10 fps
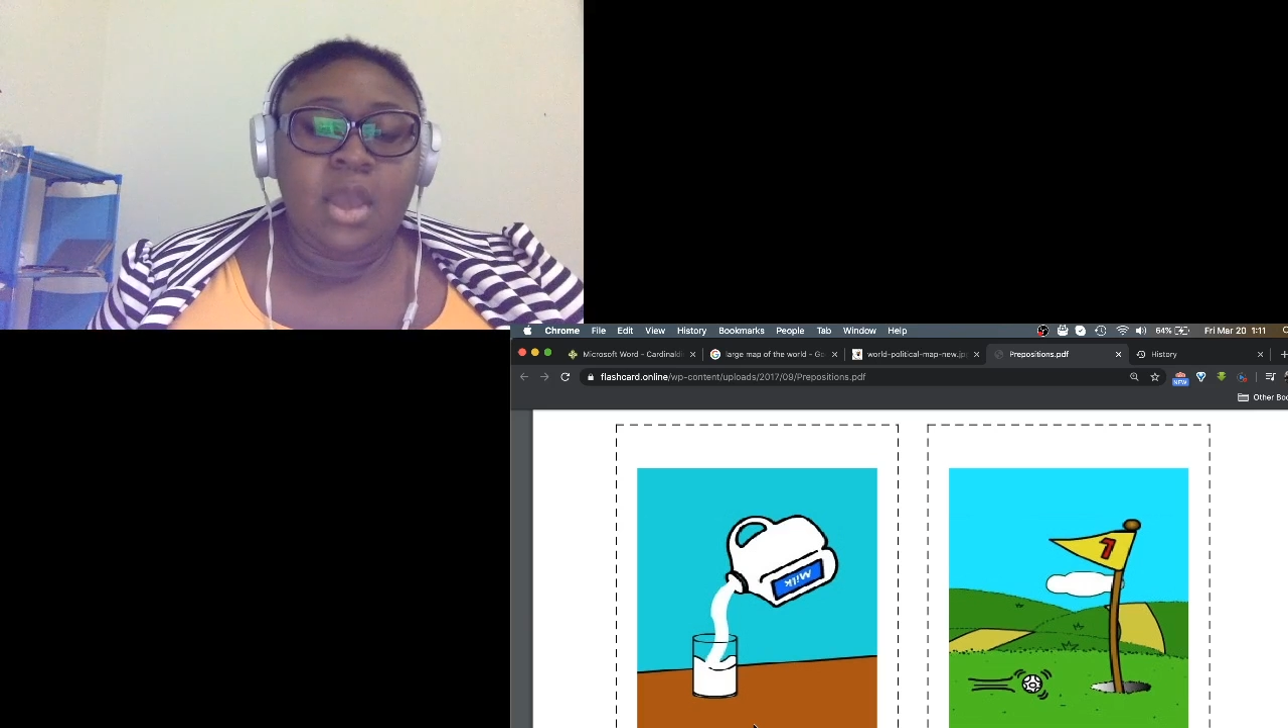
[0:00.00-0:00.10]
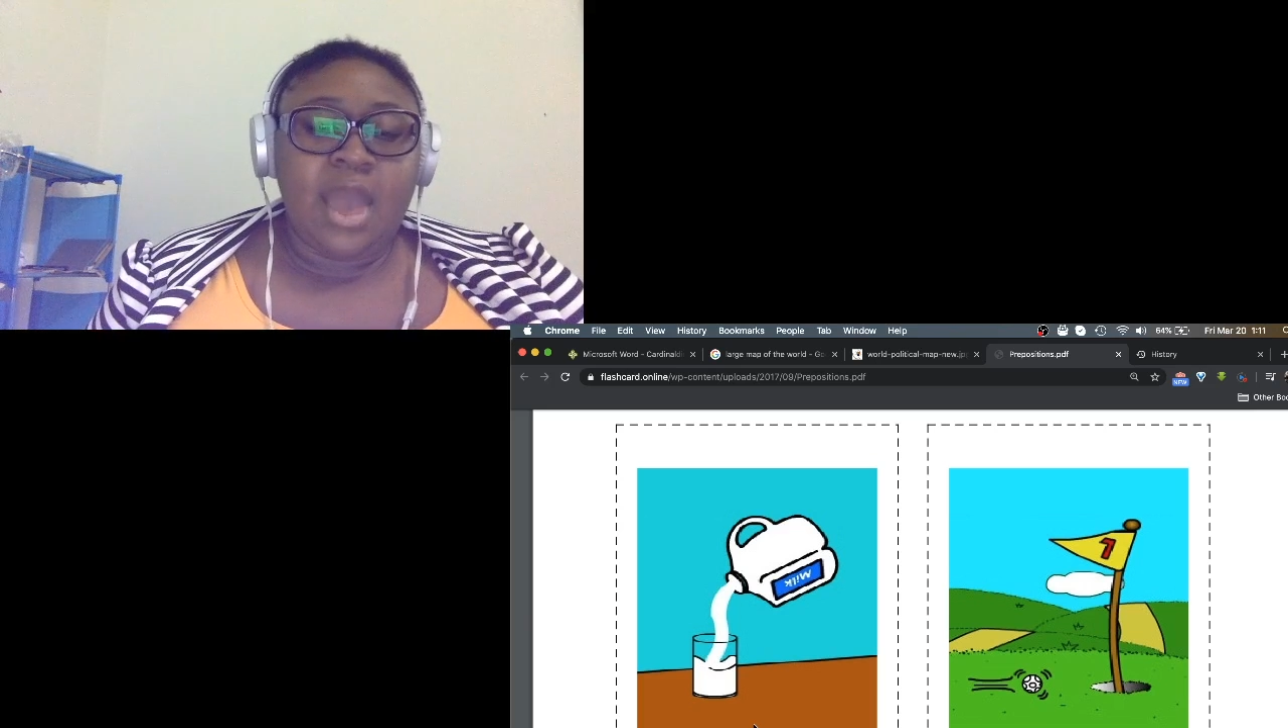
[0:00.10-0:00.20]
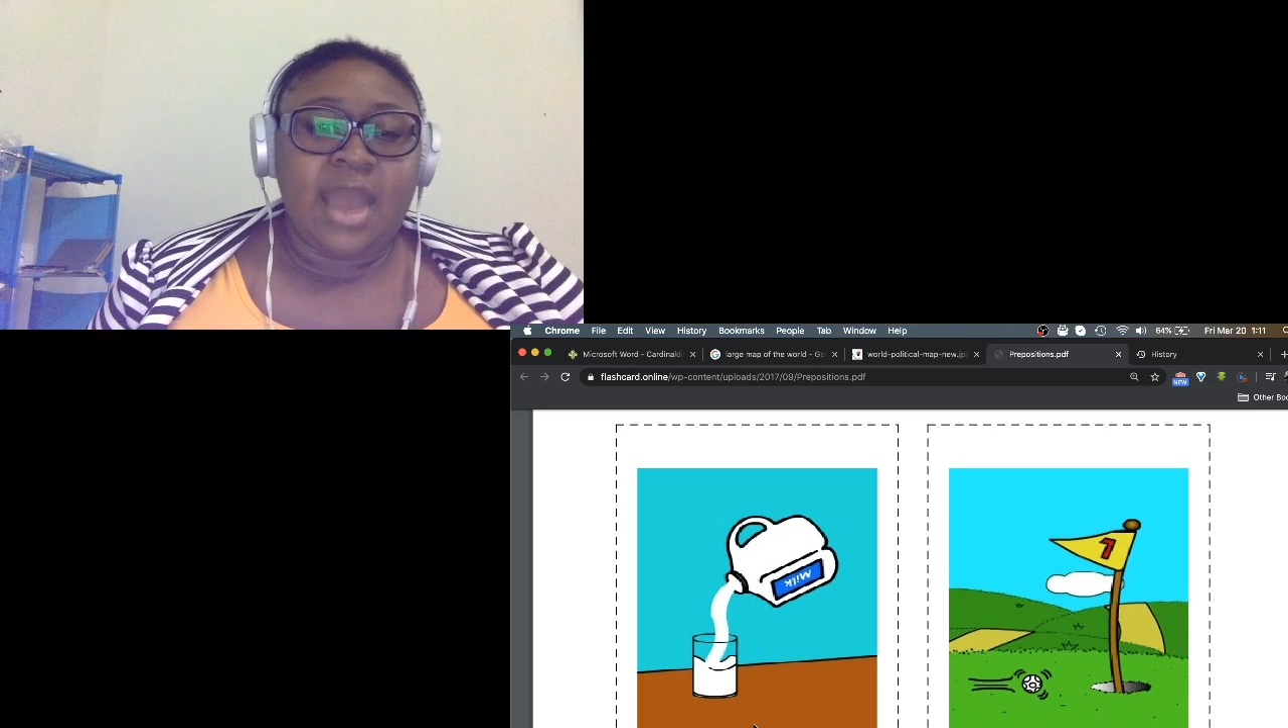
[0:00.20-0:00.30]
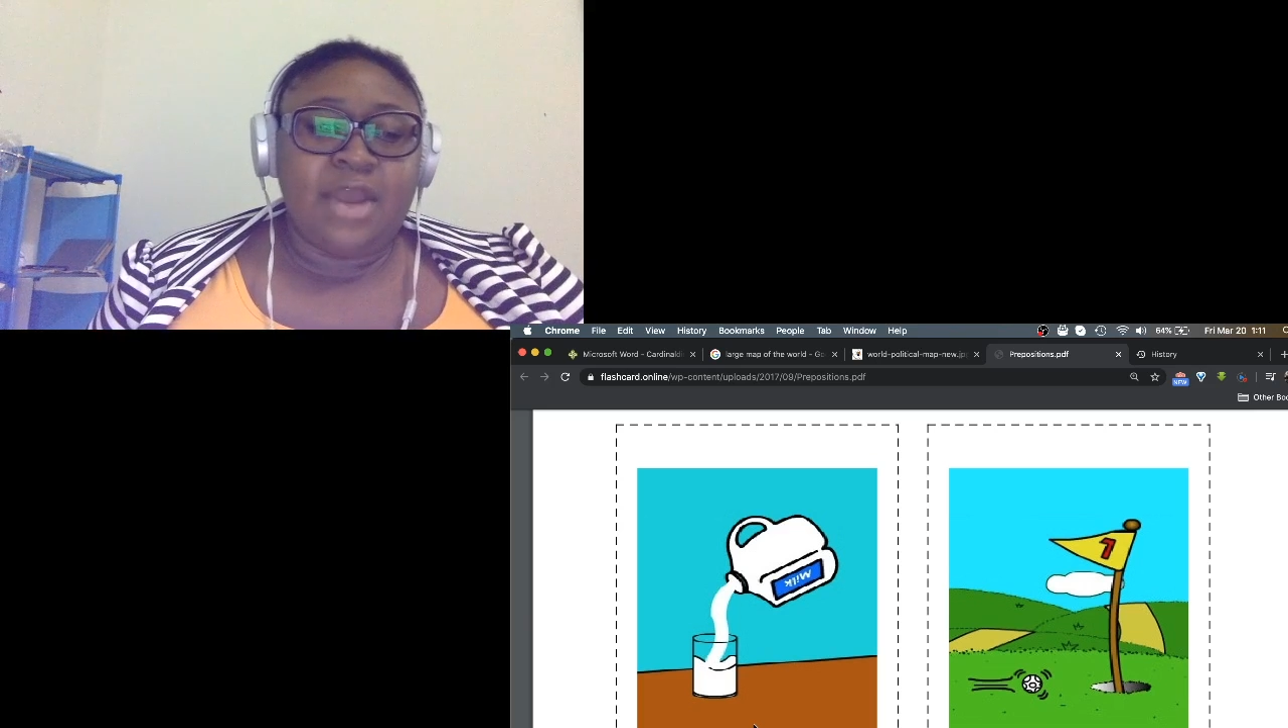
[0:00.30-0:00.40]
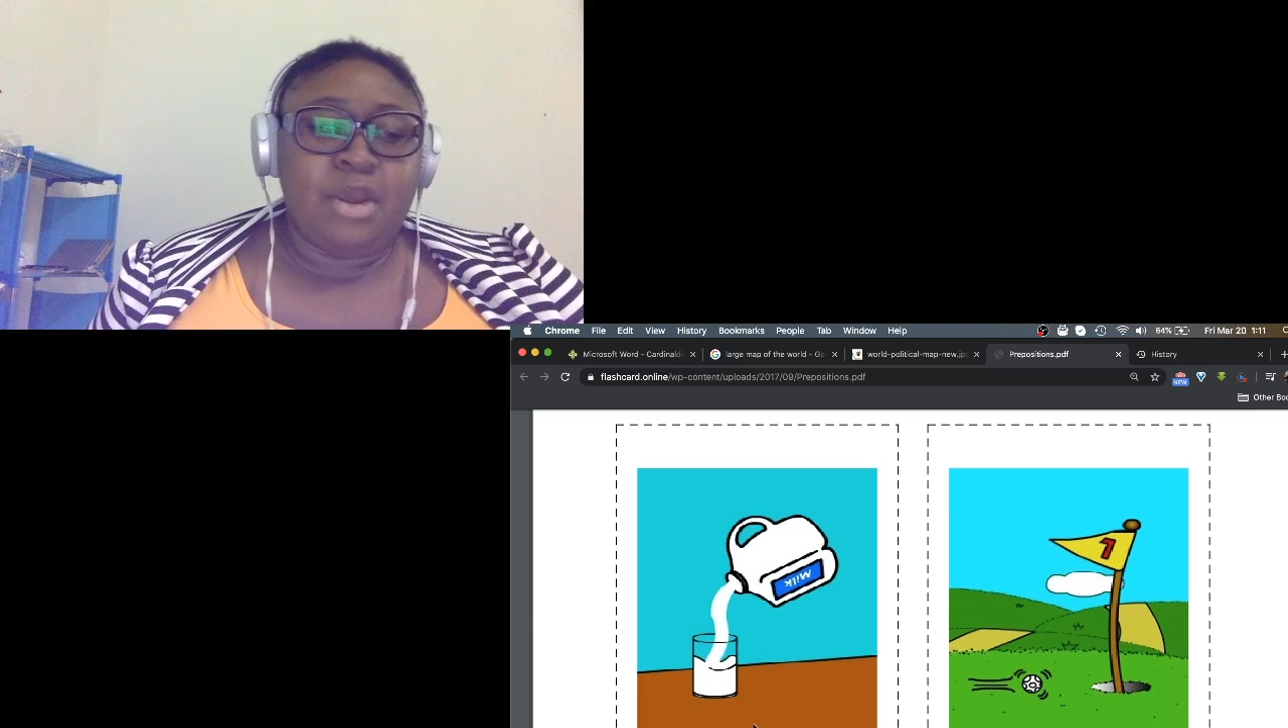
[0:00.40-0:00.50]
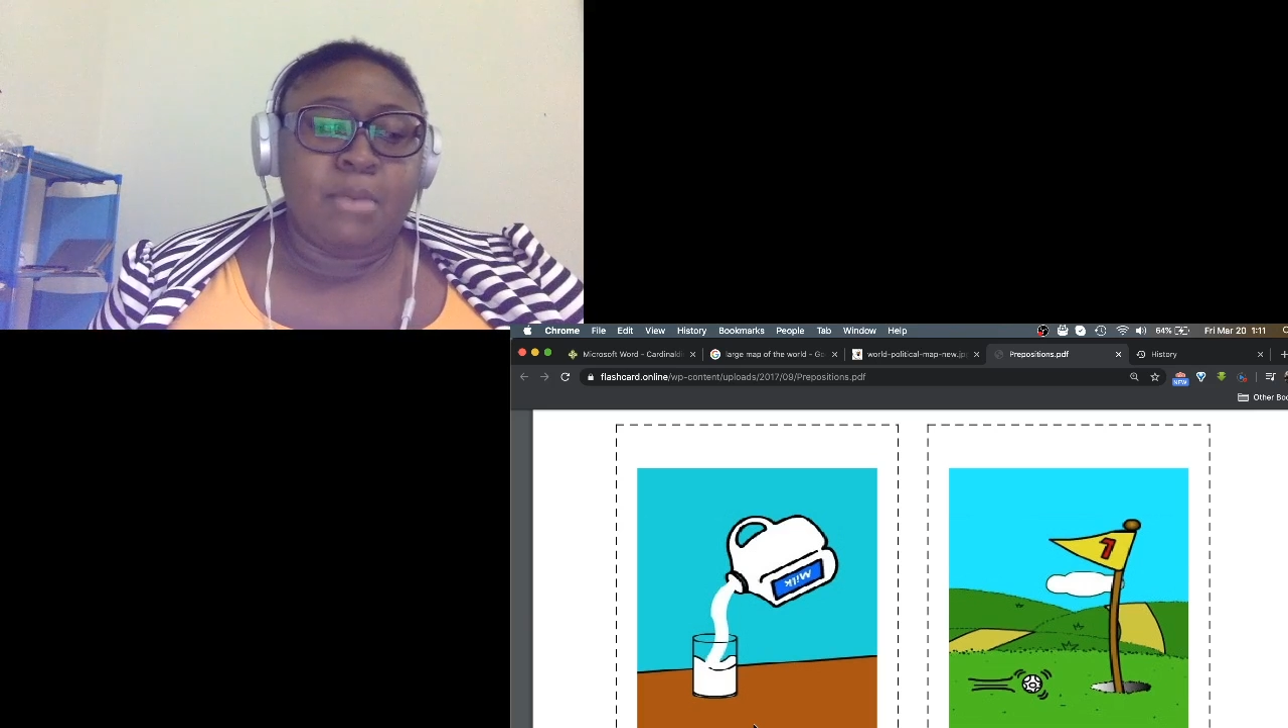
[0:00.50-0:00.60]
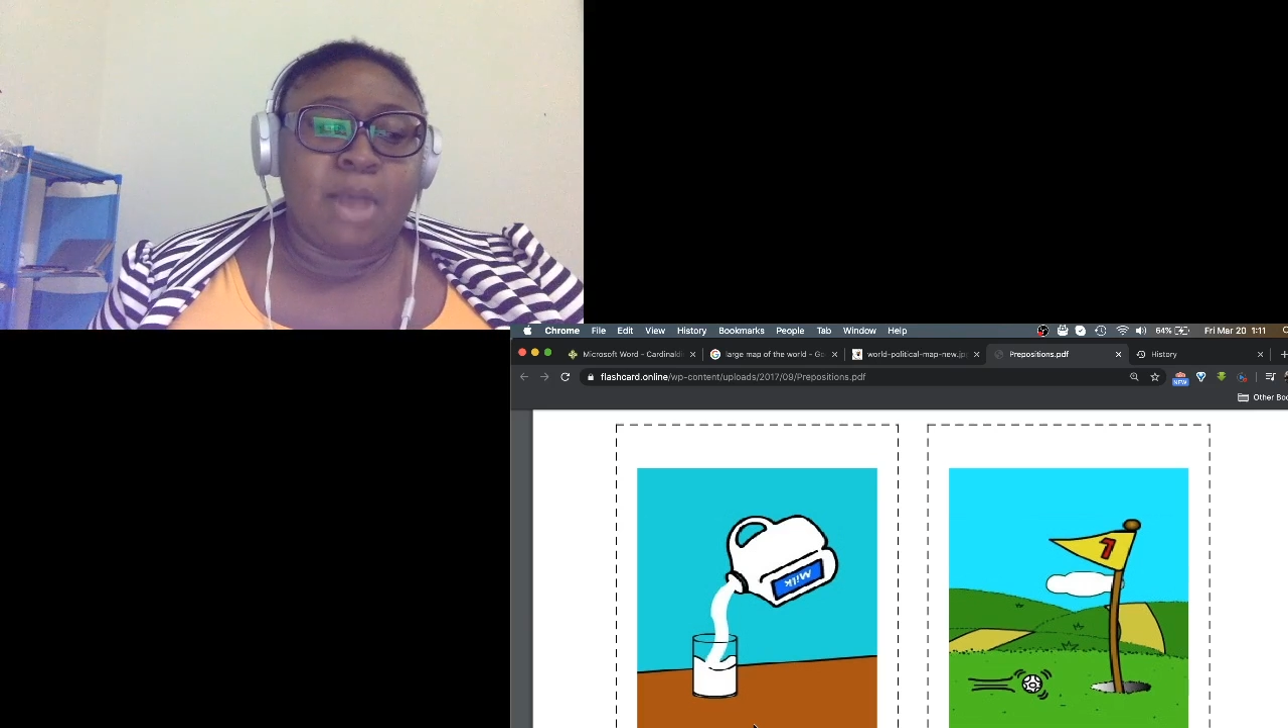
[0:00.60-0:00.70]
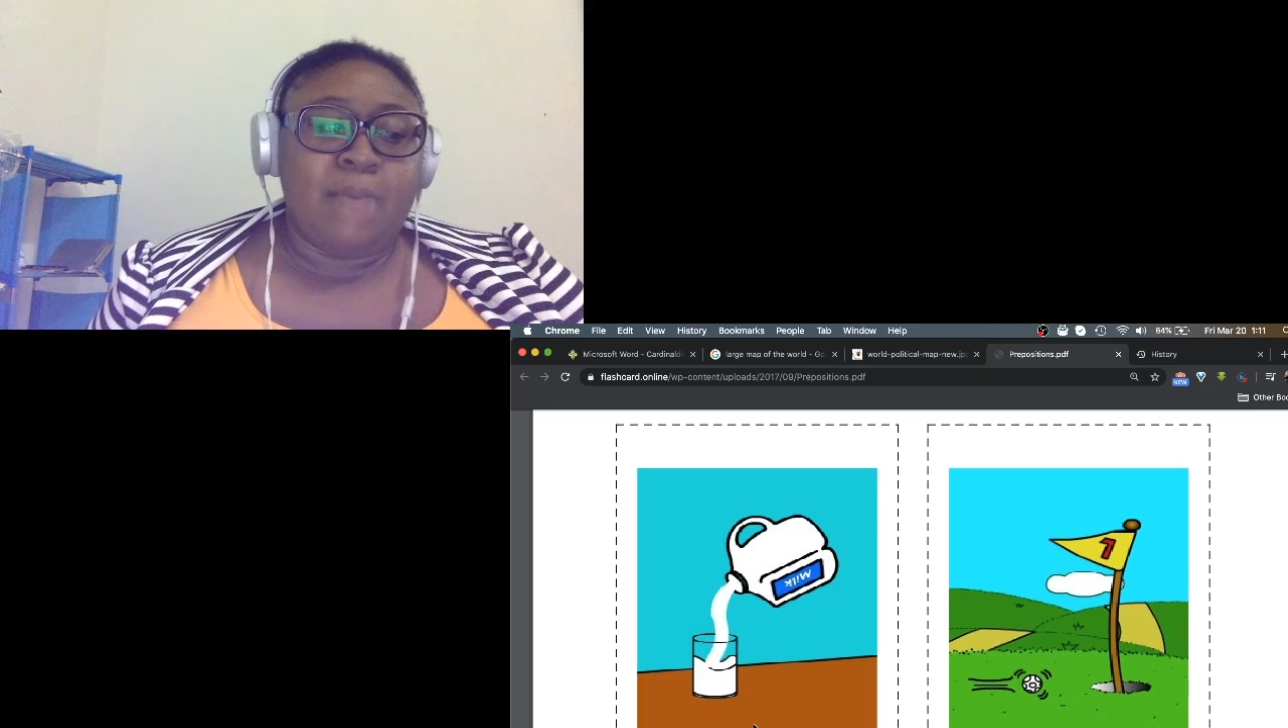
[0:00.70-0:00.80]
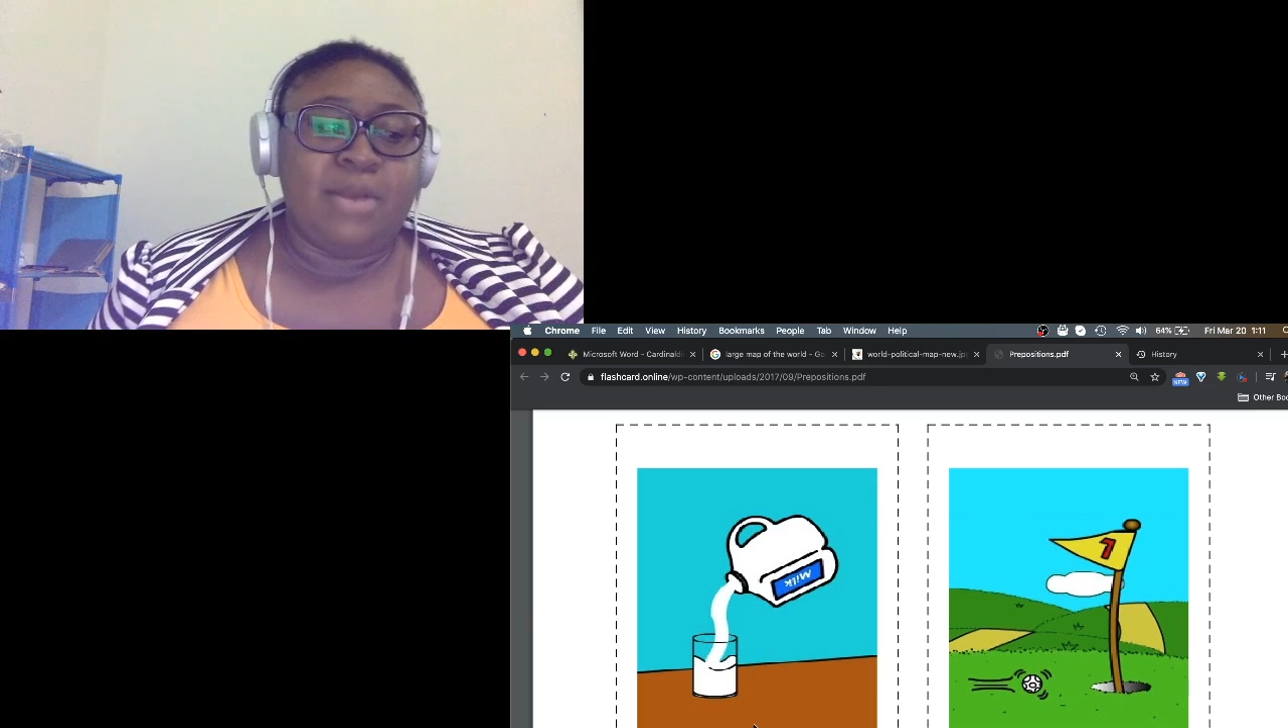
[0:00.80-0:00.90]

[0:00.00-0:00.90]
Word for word: And your mom